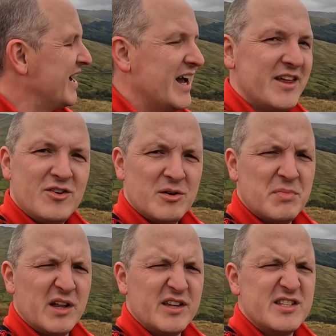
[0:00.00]
I thought it'd be
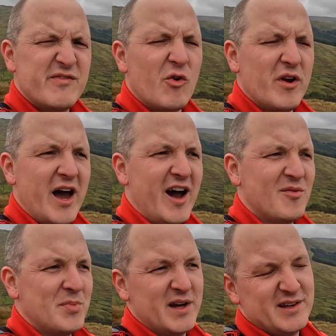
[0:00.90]
at least 4.5,
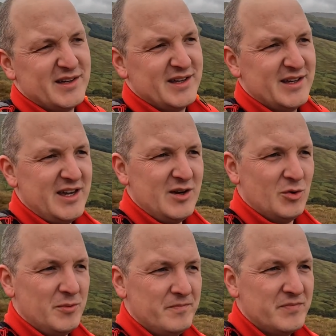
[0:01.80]
but hey
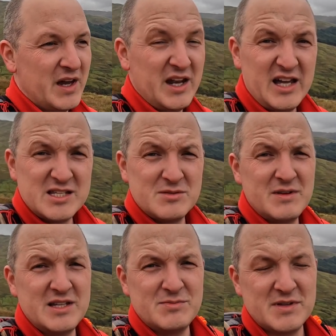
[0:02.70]
ho. And that's
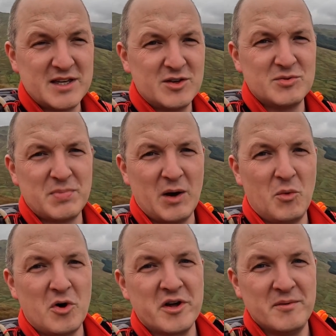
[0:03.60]
with a good bit of
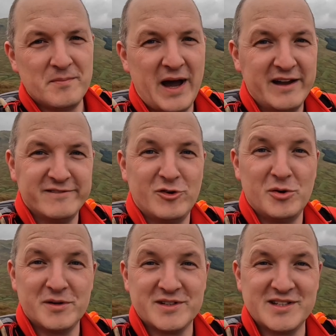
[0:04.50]
walking and back and
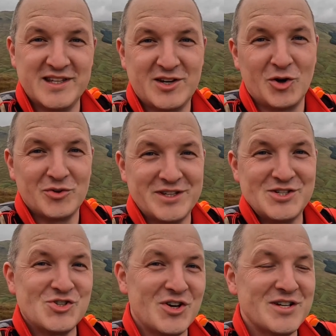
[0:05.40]
forward to take all these
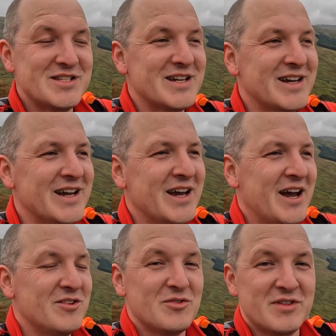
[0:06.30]
shots.
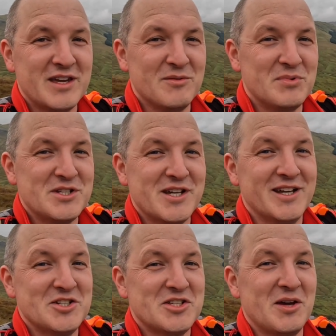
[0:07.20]
Don't think you appreciate
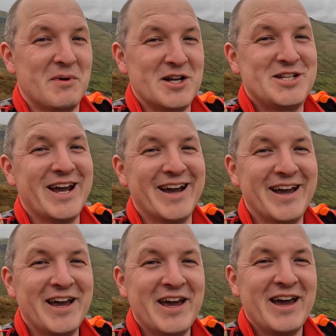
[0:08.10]
just how much
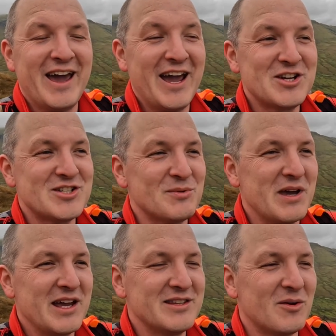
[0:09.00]
extra we
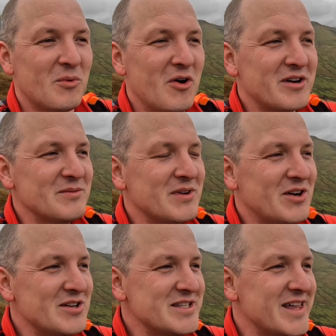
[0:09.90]
end up walking
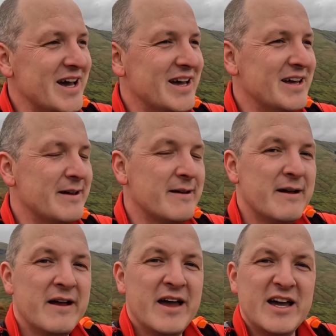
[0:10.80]
because of that.
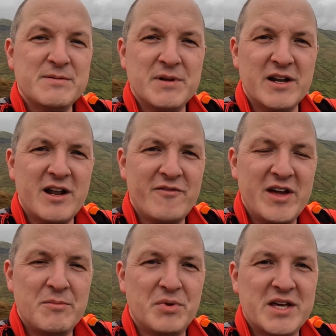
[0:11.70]
It's been a
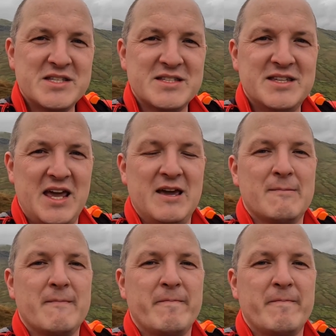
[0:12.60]
very pleasant day,